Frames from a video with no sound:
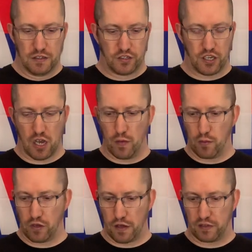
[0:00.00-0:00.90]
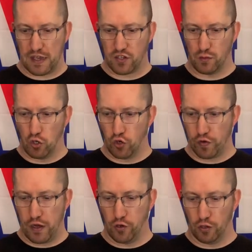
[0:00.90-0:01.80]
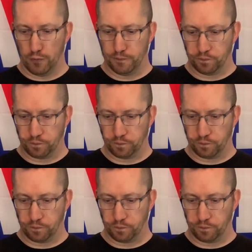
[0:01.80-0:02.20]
So I'm going to have to get some ordering done.